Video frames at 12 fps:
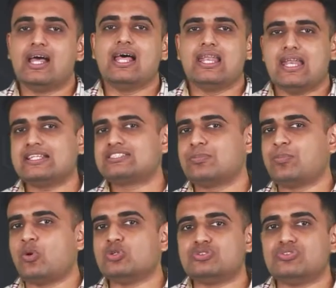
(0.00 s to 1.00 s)
Let's
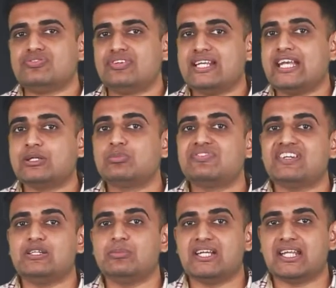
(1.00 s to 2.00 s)
suppose one atom of
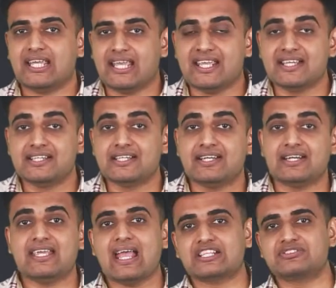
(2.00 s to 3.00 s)
element A
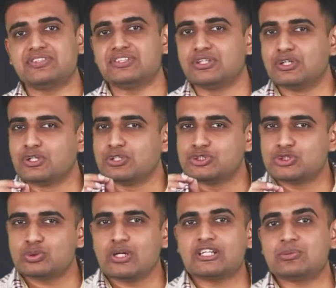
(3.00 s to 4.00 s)
reacts with
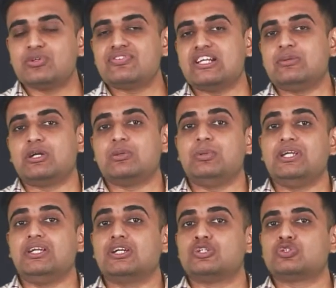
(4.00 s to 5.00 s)
two atom of element
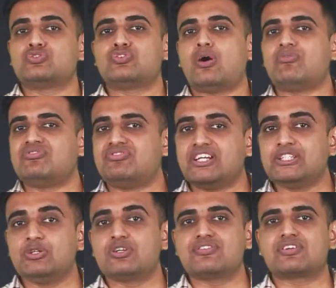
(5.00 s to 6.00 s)
B to form one
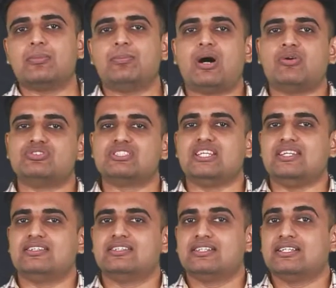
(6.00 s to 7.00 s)
unit of compound C.
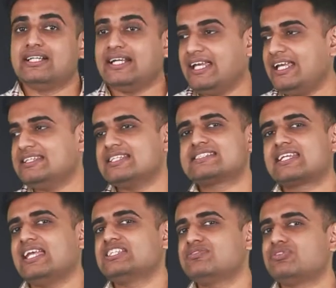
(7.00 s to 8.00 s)
In this
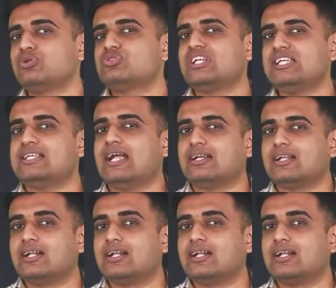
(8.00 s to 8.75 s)
case, if you see that